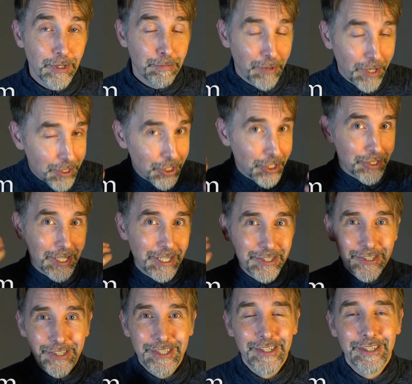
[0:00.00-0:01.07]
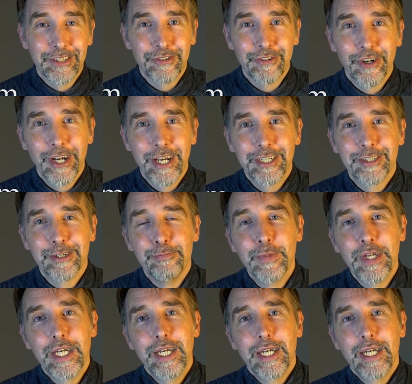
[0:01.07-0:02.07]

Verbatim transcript: the pleasure centers in the striatum,